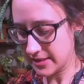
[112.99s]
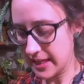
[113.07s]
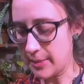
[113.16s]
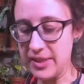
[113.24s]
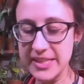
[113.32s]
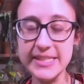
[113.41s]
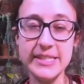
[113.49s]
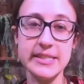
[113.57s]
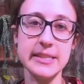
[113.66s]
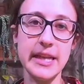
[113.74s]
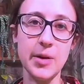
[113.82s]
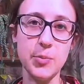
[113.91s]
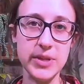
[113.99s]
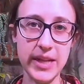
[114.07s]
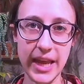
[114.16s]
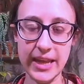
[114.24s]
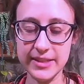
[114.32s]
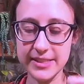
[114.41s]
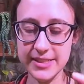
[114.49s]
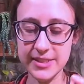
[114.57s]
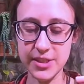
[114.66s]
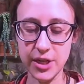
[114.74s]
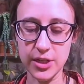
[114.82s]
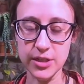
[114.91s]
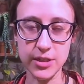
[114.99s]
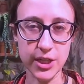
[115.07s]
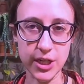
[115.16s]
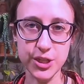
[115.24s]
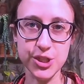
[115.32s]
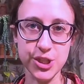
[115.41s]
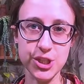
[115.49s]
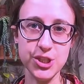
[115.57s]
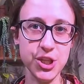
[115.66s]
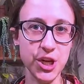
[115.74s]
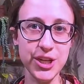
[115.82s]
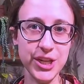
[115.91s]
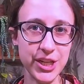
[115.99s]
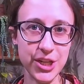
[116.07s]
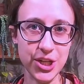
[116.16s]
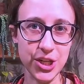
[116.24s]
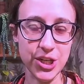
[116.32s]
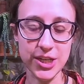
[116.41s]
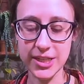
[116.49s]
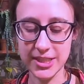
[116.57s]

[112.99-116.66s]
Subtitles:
I mean, this is a lot, but at least these are larger, chunkier.